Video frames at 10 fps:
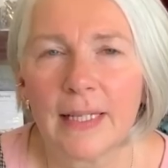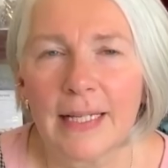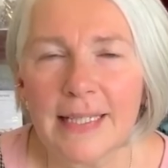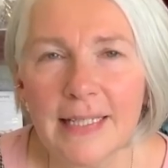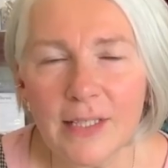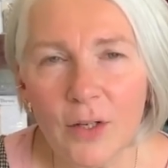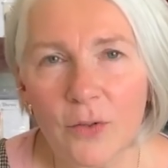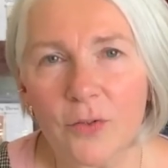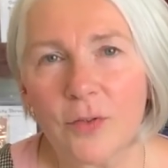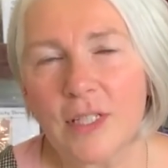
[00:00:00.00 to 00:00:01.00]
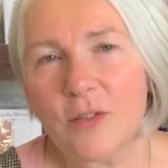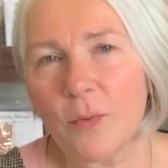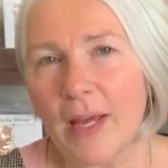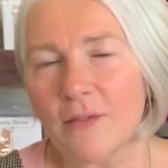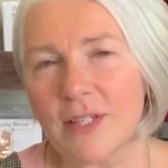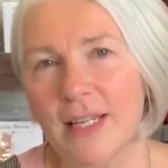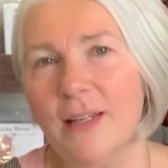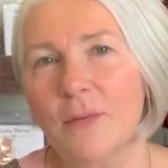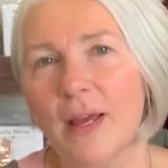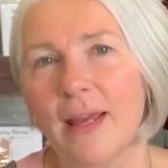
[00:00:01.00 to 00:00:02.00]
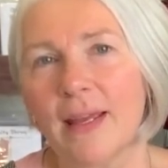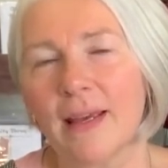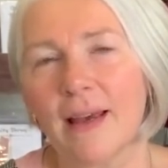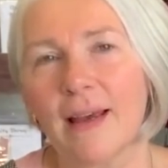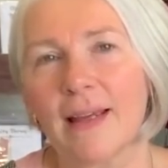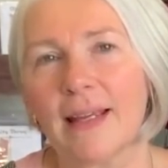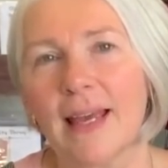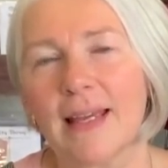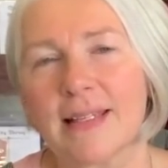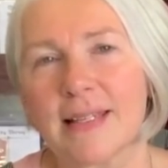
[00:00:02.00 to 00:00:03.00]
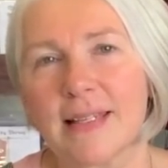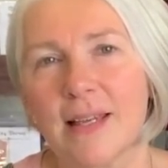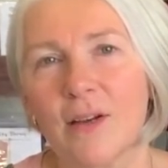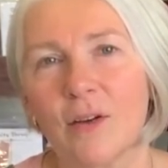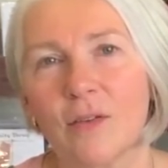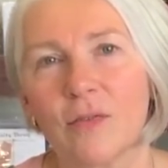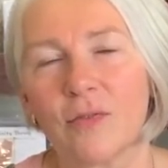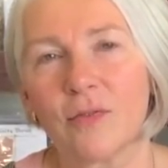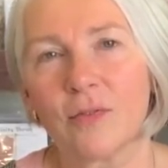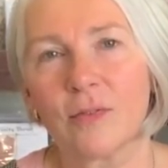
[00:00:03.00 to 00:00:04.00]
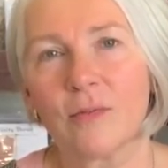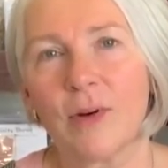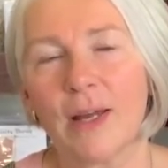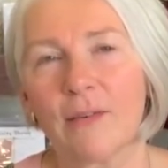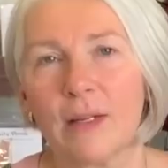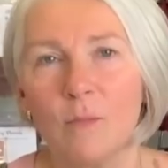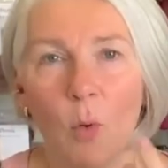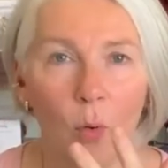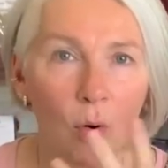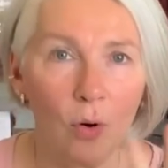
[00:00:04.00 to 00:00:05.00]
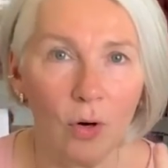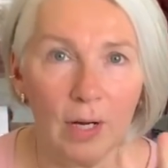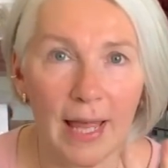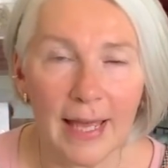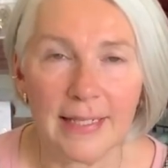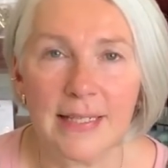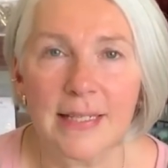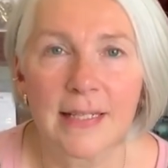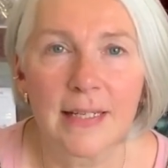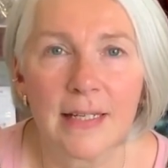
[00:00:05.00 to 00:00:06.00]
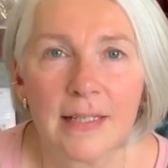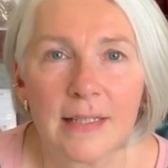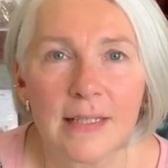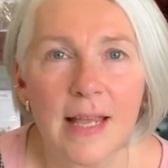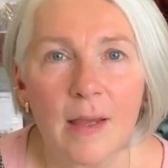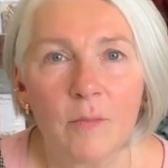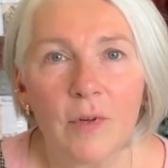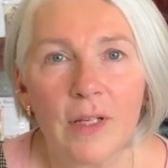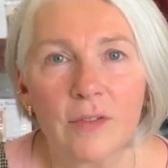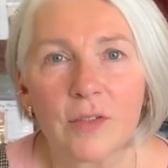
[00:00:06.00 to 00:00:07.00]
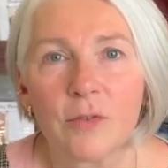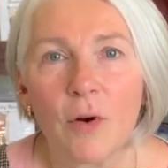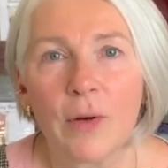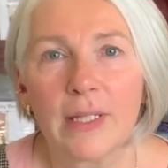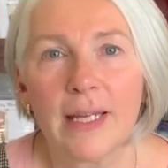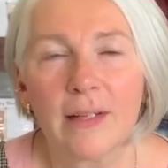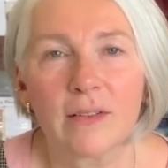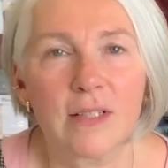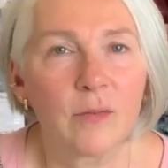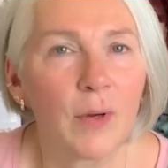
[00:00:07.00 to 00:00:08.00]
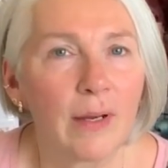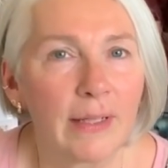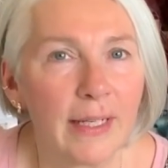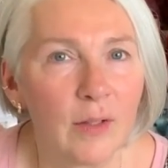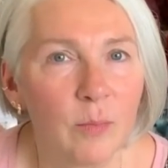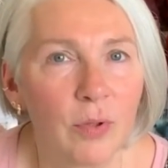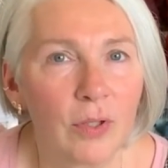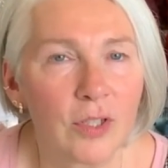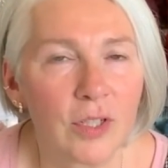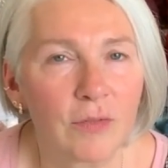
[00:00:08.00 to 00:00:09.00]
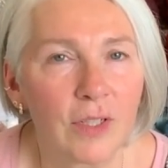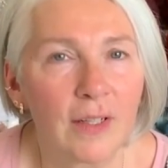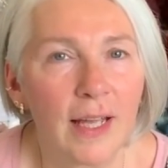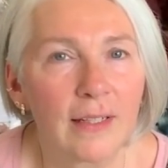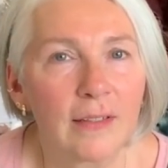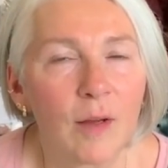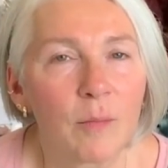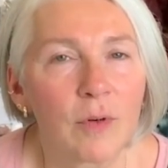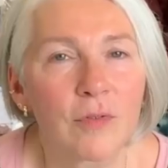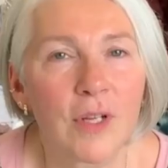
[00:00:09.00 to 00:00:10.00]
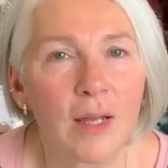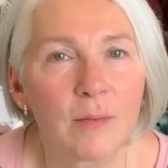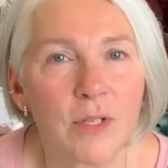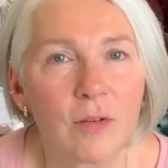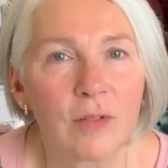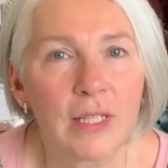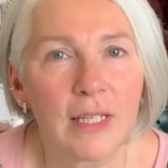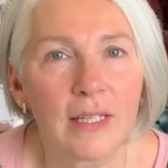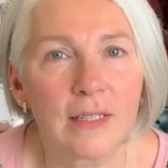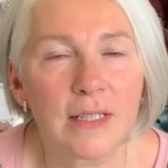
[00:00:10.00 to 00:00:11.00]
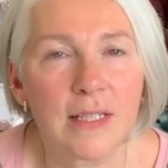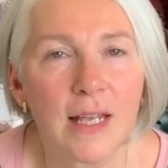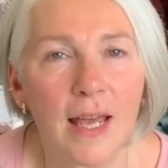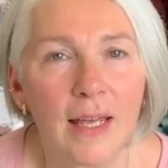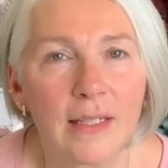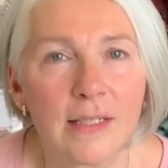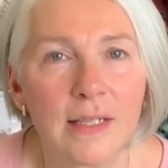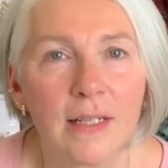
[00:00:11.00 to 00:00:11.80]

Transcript: I tend to go through these waves anyway, I guess, of wearing more or less. Same with growing nails and wearing nail polish. I've done that a number of times over the years, and